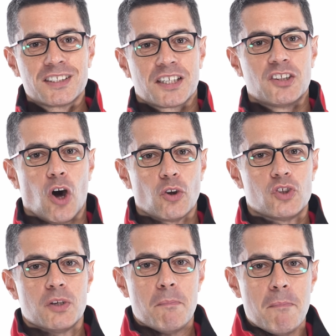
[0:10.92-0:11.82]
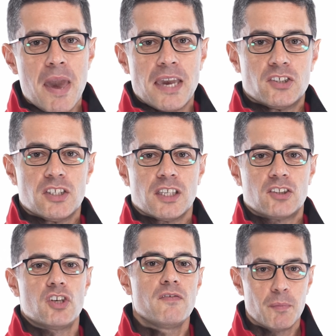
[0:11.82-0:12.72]
technology makes it
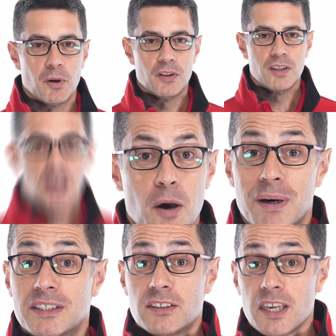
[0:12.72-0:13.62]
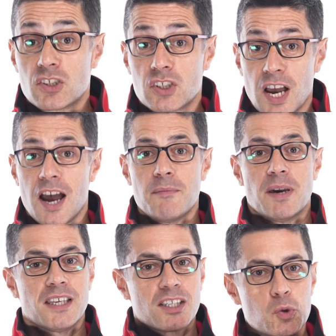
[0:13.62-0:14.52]
achievable, but it takes time
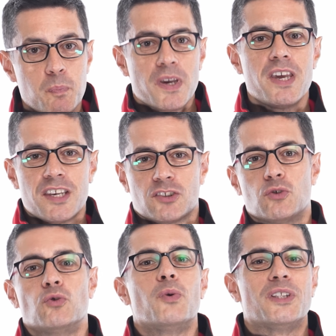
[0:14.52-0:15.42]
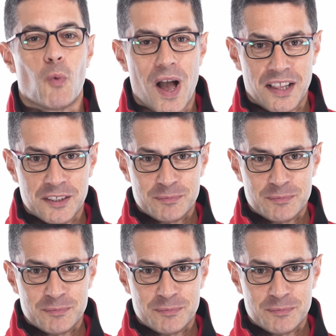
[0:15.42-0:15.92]
and experience to do it well.